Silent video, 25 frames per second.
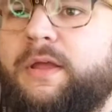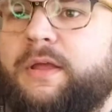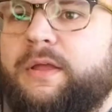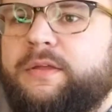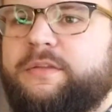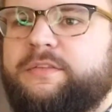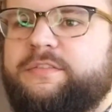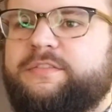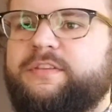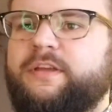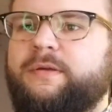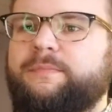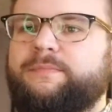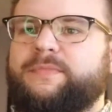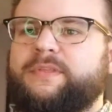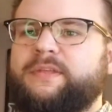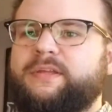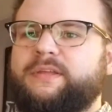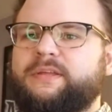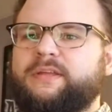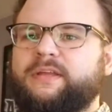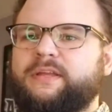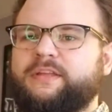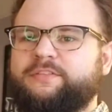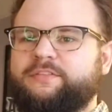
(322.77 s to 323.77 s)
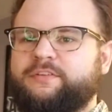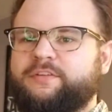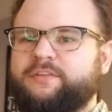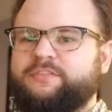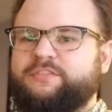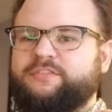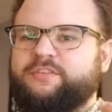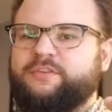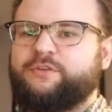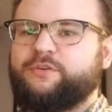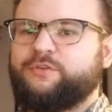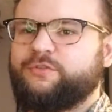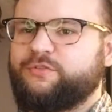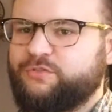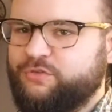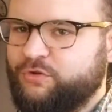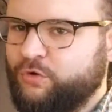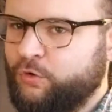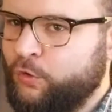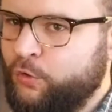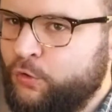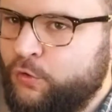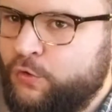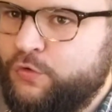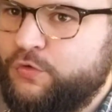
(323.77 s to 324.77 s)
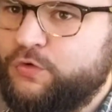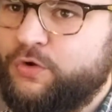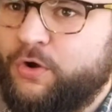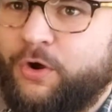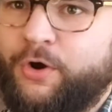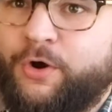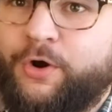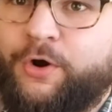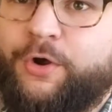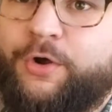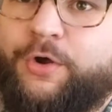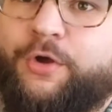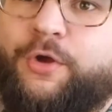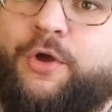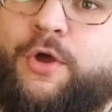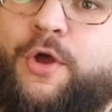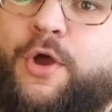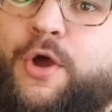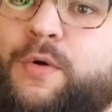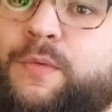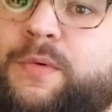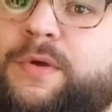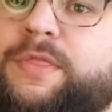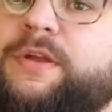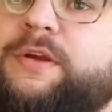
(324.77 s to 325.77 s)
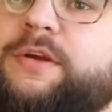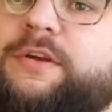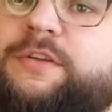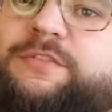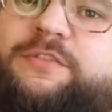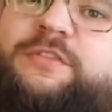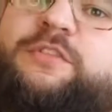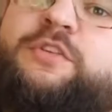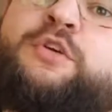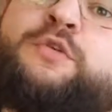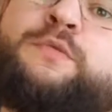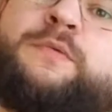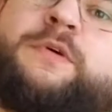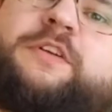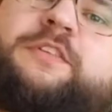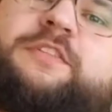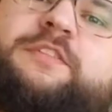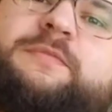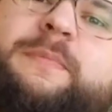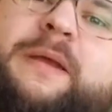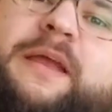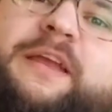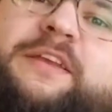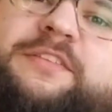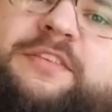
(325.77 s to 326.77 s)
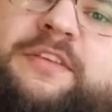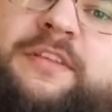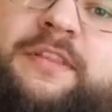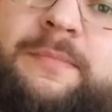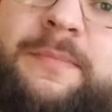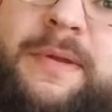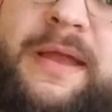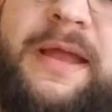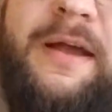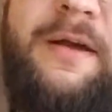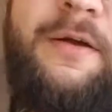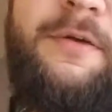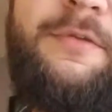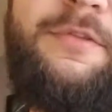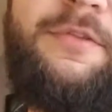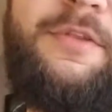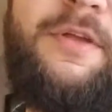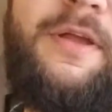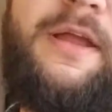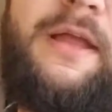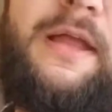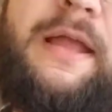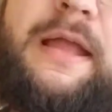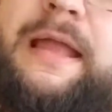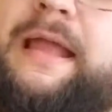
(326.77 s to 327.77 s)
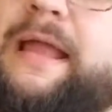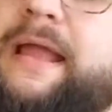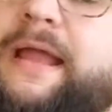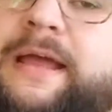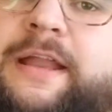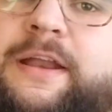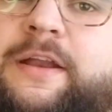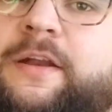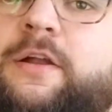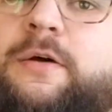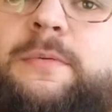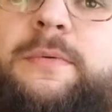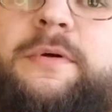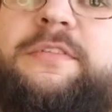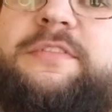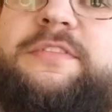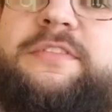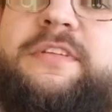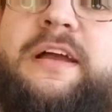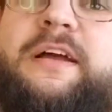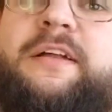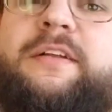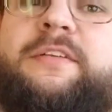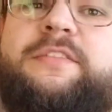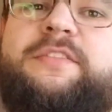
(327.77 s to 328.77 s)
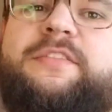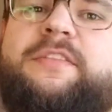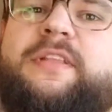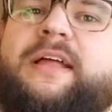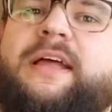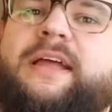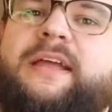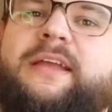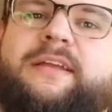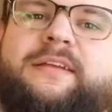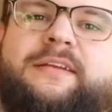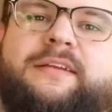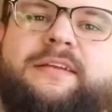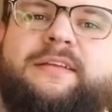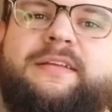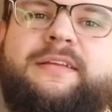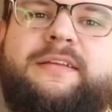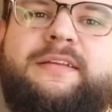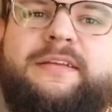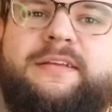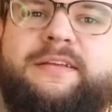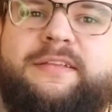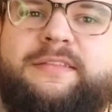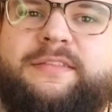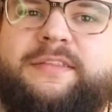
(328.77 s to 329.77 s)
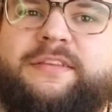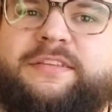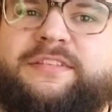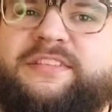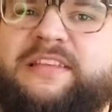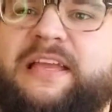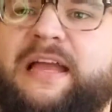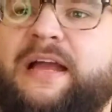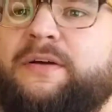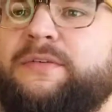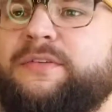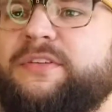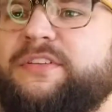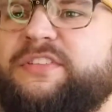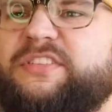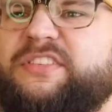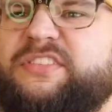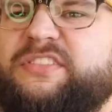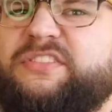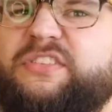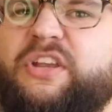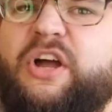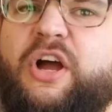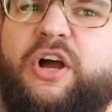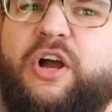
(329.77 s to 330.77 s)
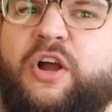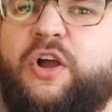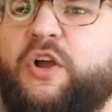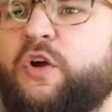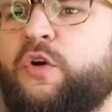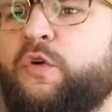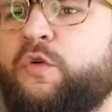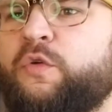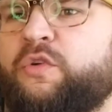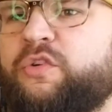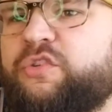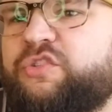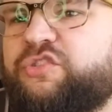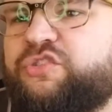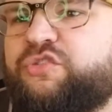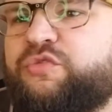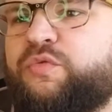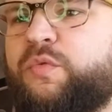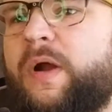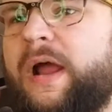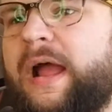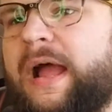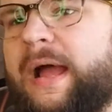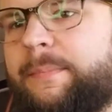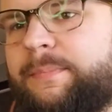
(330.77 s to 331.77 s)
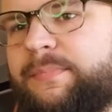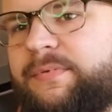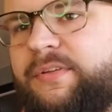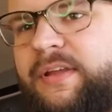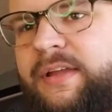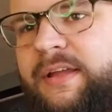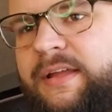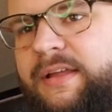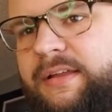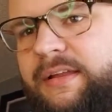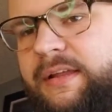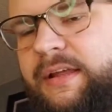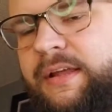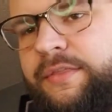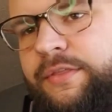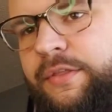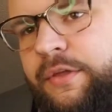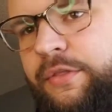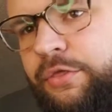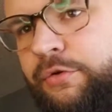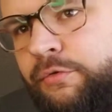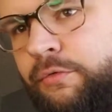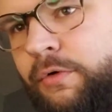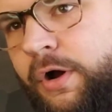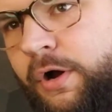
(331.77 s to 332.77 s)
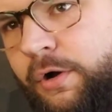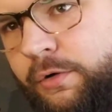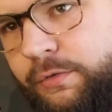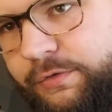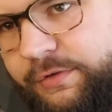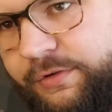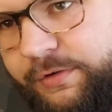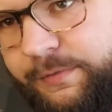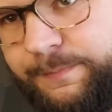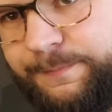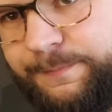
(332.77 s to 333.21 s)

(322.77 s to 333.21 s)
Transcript: Something is considered too dark when there is too much space in the mouth, and it almost sounds like the sound is stuck or trapped in the throat.